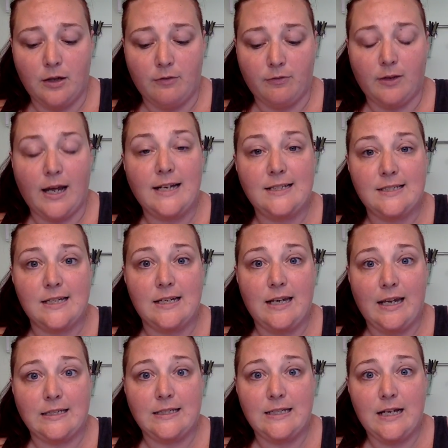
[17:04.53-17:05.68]
of Lights in
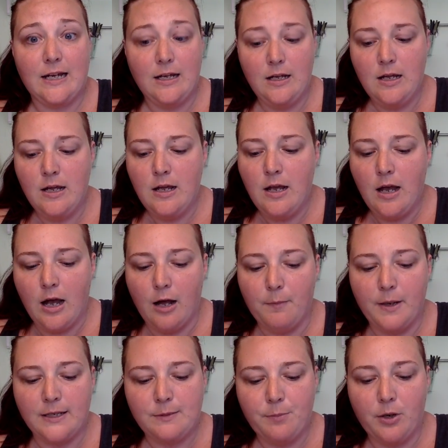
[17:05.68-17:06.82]
India.
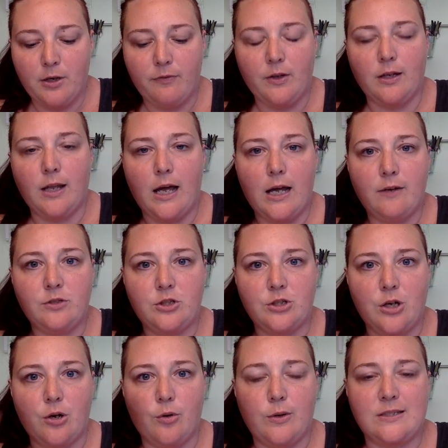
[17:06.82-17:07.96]
As part of the live
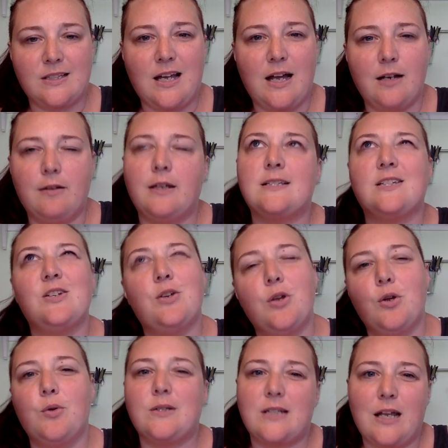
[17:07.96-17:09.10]
show, it's
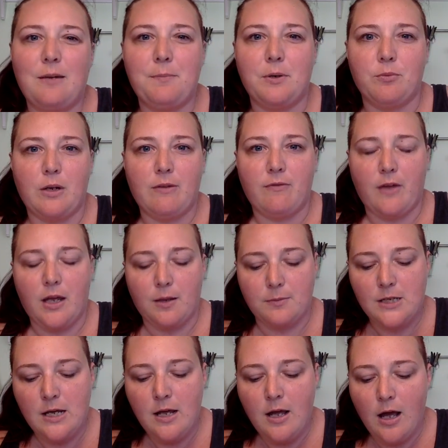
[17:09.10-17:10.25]
new. It's kind of been revamped.